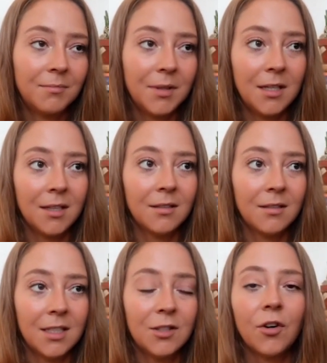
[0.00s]
be
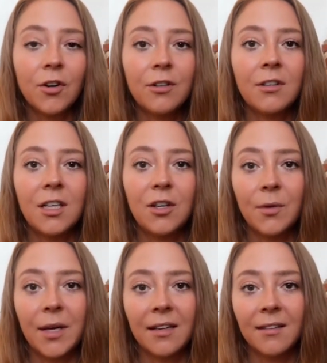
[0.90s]
internally
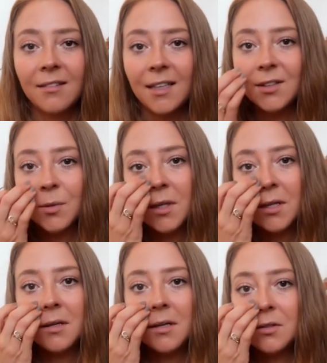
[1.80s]
doing that's going
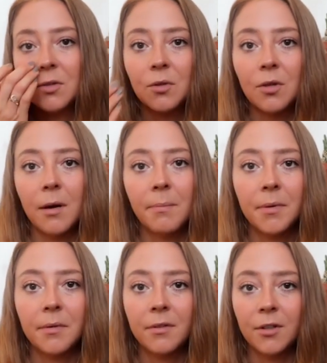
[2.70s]
to screw up
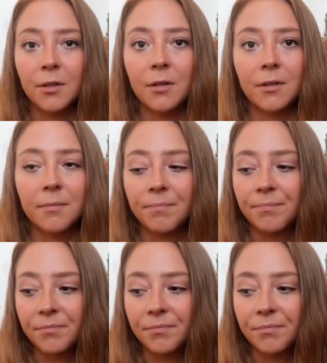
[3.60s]
your